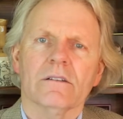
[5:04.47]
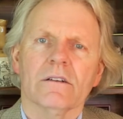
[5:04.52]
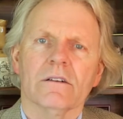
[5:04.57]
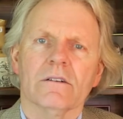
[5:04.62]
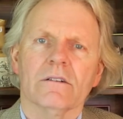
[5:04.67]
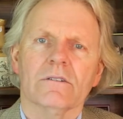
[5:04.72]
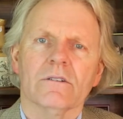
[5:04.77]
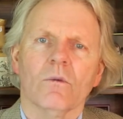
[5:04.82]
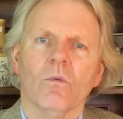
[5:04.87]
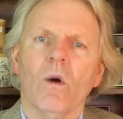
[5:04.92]
that
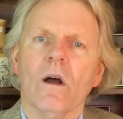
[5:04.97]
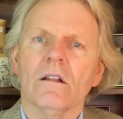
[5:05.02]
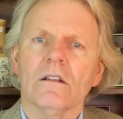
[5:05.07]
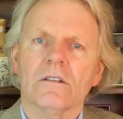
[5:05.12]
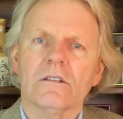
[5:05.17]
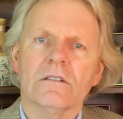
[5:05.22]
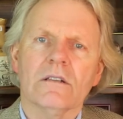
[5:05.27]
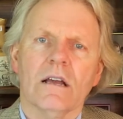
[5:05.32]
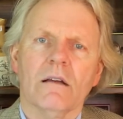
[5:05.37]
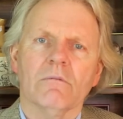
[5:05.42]
there is a
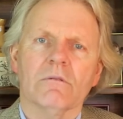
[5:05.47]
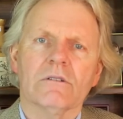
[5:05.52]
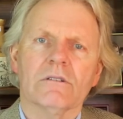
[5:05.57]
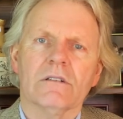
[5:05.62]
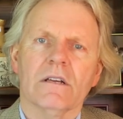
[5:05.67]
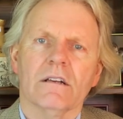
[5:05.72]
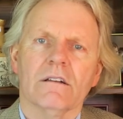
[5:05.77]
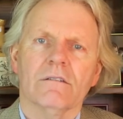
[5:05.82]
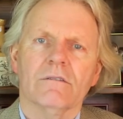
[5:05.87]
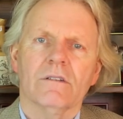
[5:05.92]
well-established
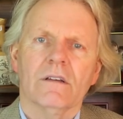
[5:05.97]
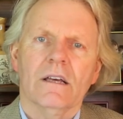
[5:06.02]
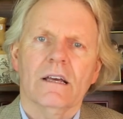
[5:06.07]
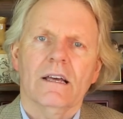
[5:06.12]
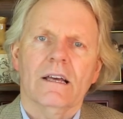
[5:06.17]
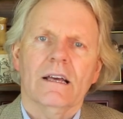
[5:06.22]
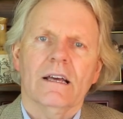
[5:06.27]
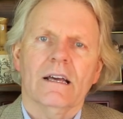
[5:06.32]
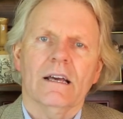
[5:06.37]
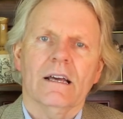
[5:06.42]
set of
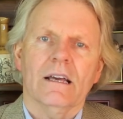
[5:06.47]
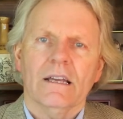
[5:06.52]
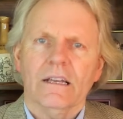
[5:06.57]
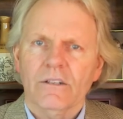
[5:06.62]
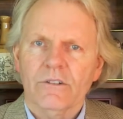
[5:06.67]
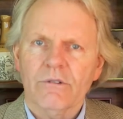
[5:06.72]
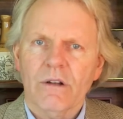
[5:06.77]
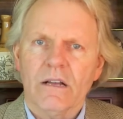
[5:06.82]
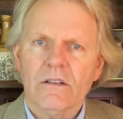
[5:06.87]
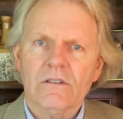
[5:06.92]

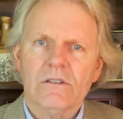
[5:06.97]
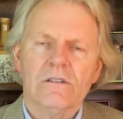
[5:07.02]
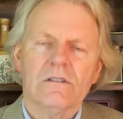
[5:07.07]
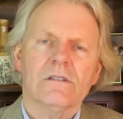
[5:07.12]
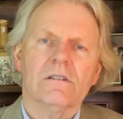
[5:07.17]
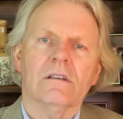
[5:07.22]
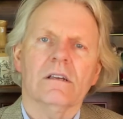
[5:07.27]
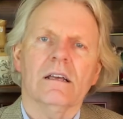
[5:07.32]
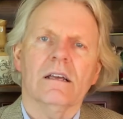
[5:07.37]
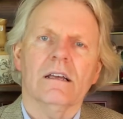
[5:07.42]

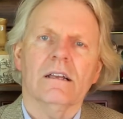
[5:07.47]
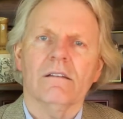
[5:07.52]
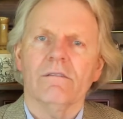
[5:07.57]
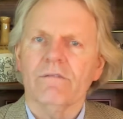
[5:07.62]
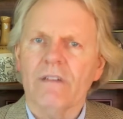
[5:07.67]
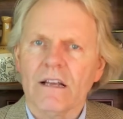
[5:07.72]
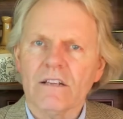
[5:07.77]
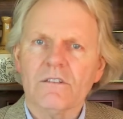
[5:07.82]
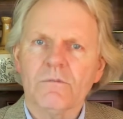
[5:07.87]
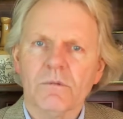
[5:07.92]
interests and
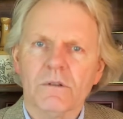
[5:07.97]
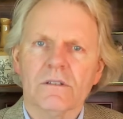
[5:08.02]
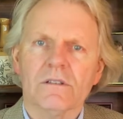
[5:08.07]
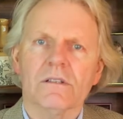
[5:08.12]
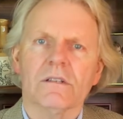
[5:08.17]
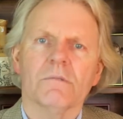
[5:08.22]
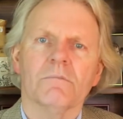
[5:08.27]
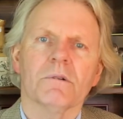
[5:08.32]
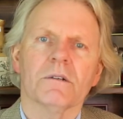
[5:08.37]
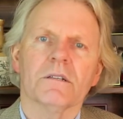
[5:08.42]

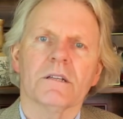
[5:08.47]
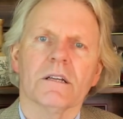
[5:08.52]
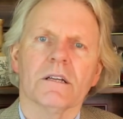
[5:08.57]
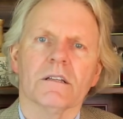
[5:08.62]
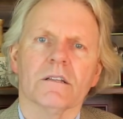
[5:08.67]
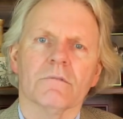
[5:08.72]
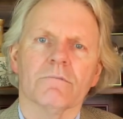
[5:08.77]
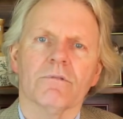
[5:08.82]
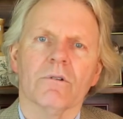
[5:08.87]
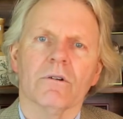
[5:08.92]
investments in a
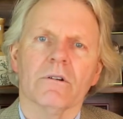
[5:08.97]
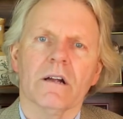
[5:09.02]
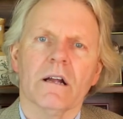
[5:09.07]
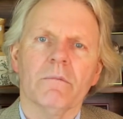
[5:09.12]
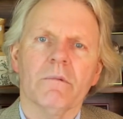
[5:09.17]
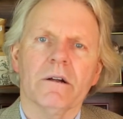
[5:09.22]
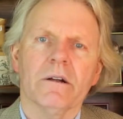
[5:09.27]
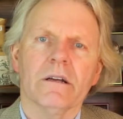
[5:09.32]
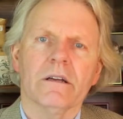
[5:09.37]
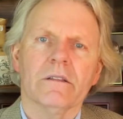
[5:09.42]
particular
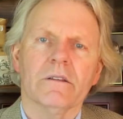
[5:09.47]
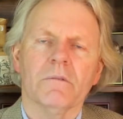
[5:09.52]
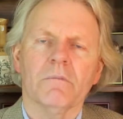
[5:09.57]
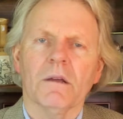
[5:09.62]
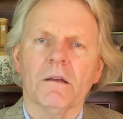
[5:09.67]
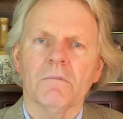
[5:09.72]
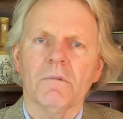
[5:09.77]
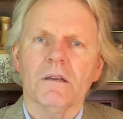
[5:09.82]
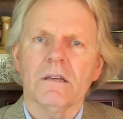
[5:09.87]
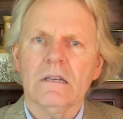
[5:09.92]
program area. There
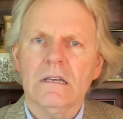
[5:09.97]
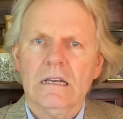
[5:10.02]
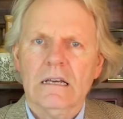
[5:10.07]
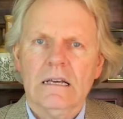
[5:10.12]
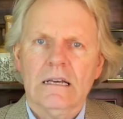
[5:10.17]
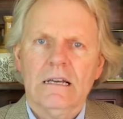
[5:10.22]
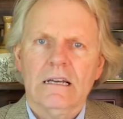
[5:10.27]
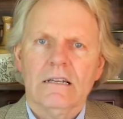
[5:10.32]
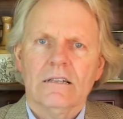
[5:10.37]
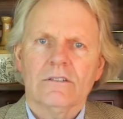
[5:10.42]
may be
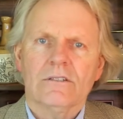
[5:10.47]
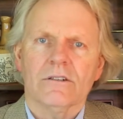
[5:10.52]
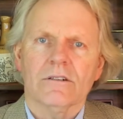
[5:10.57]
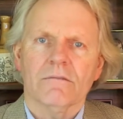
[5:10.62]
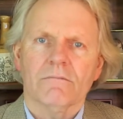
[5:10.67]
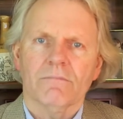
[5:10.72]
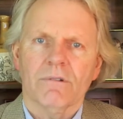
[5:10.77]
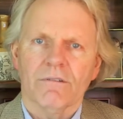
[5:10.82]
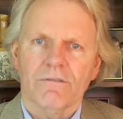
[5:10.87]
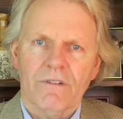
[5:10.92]

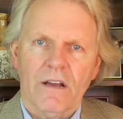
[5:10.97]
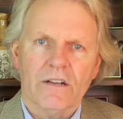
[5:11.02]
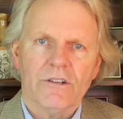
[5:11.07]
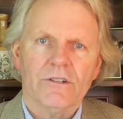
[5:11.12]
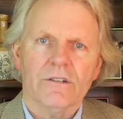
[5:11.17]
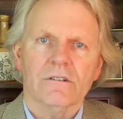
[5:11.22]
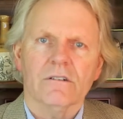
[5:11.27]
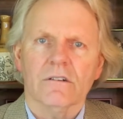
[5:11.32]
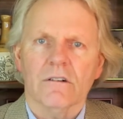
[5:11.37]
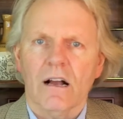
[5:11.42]
certain
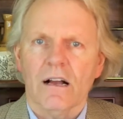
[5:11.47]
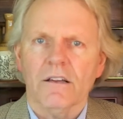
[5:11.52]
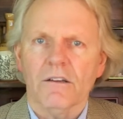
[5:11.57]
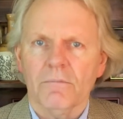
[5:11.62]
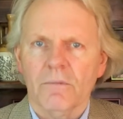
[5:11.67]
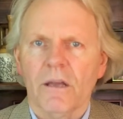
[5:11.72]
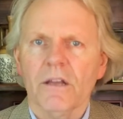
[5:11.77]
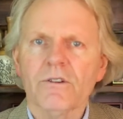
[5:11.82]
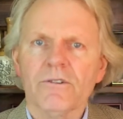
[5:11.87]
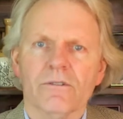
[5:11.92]
professional or
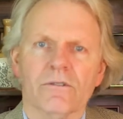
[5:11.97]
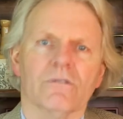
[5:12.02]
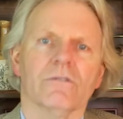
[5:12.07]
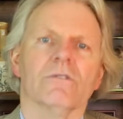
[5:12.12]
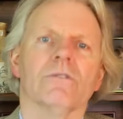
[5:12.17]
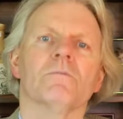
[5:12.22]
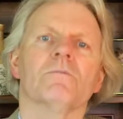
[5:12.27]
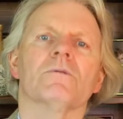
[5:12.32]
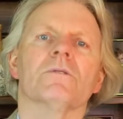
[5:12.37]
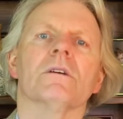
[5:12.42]
occupational
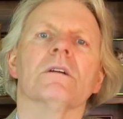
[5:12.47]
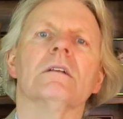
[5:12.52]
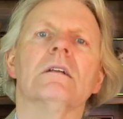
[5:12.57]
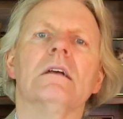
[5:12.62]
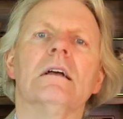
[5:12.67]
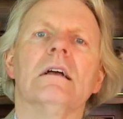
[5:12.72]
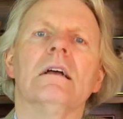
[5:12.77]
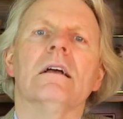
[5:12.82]
groups that